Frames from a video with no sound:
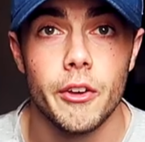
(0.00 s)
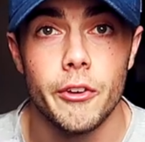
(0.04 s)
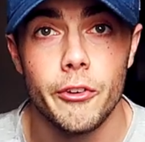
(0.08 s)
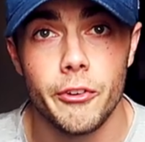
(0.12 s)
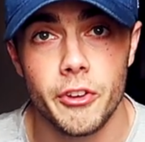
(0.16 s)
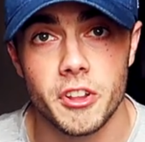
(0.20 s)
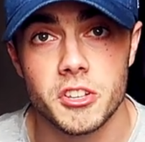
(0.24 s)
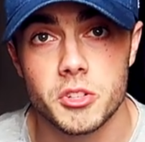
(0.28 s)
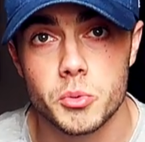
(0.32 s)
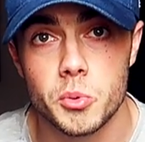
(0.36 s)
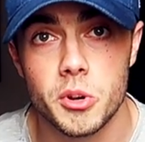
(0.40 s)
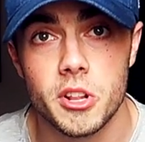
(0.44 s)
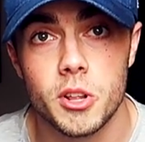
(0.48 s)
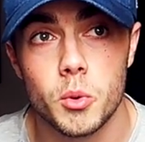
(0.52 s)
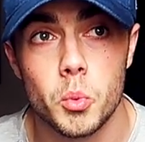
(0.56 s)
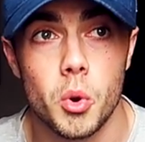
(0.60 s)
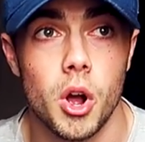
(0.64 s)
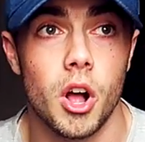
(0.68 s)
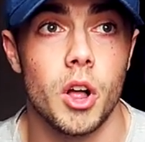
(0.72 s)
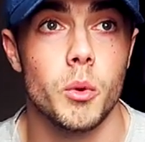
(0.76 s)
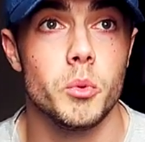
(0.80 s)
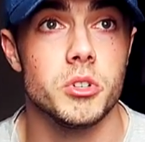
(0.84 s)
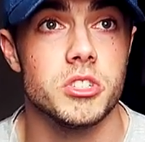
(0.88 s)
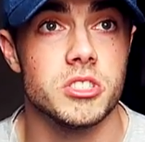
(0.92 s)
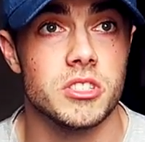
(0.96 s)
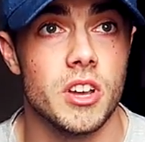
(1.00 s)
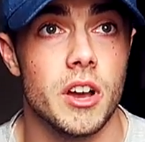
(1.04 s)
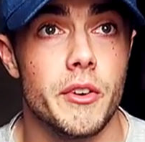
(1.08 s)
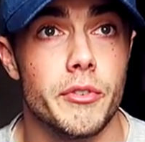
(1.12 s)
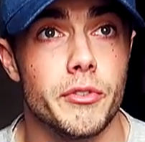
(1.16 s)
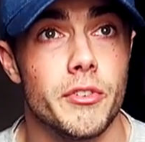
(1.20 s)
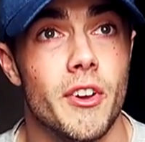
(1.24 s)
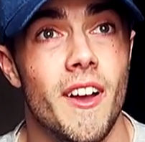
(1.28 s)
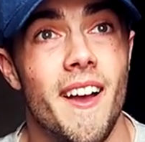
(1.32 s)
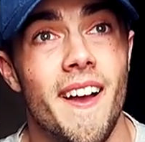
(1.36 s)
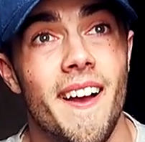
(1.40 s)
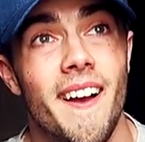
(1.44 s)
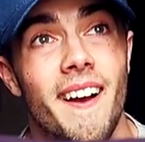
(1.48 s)
fits really well with stuff.
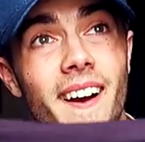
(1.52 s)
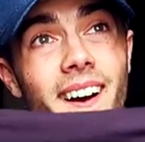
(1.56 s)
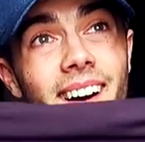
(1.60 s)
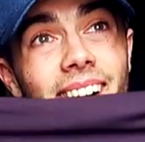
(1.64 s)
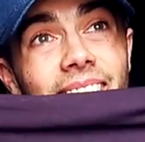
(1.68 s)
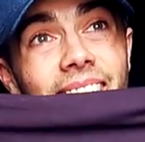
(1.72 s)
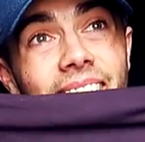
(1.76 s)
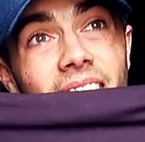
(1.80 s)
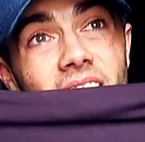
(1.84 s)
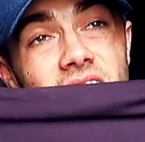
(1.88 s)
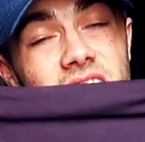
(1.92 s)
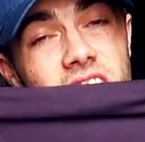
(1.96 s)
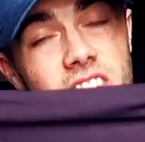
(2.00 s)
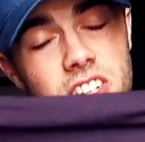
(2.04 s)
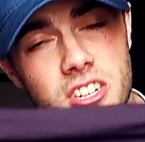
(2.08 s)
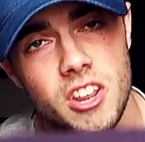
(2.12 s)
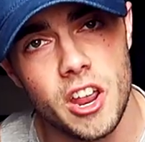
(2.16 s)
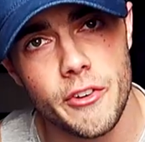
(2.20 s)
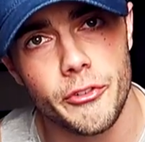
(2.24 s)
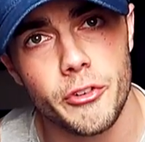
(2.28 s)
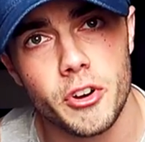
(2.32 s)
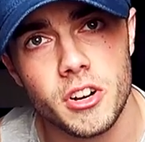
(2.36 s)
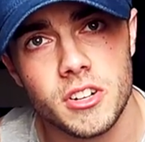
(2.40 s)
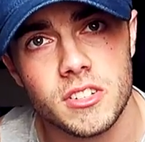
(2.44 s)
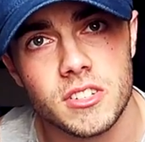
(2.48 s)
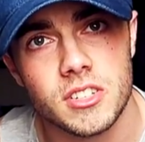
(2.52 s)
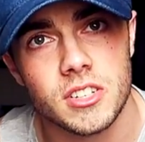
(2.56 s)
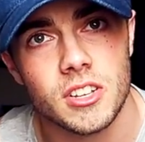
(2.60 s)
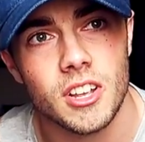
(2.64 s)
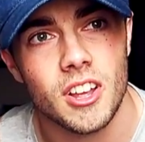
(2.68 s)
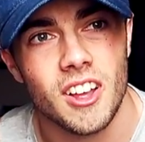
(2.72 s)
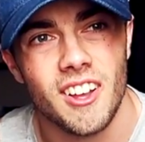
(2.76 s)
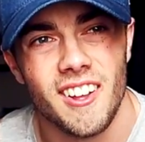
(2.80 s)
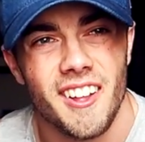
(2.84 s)
Uh, it's a different